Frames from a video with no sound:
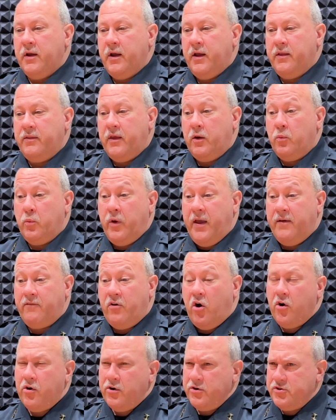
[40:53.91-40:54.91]
And then we have a
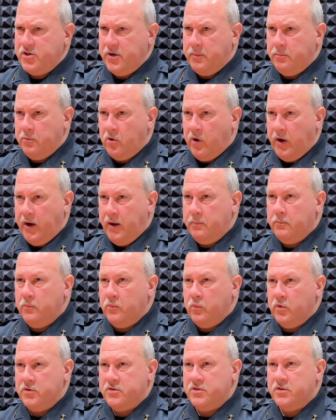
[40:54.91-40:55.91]
hardship grant,
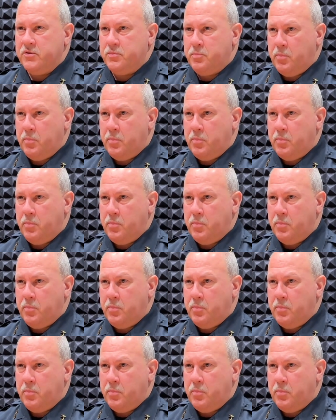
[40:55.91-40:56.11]
which is